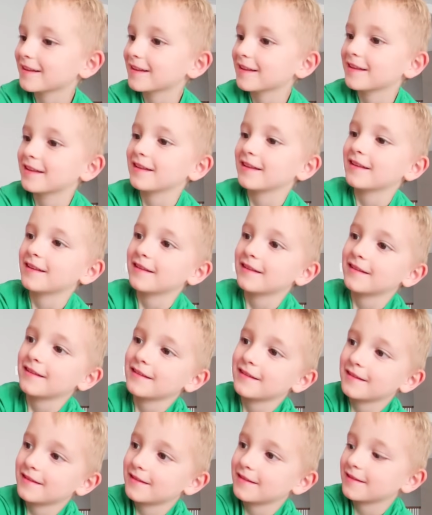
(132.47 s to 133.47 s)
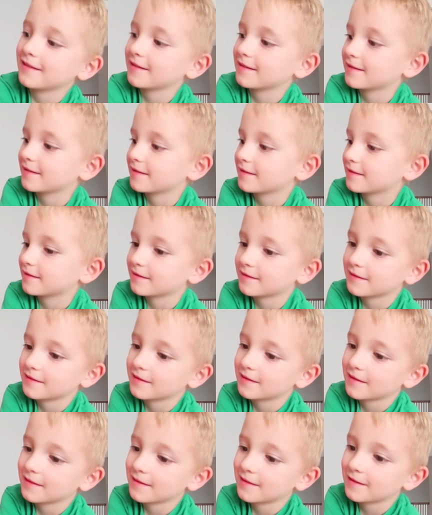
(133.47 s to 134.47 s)

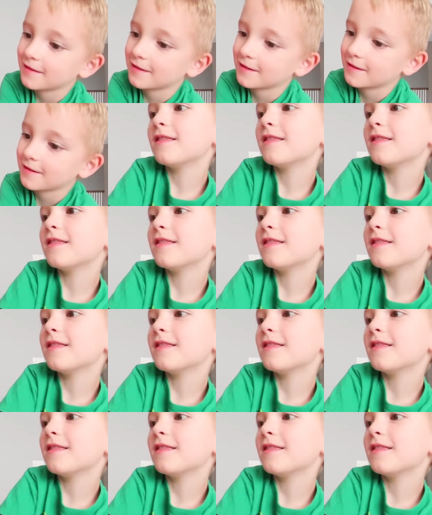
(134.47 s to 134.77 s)
(not speaking)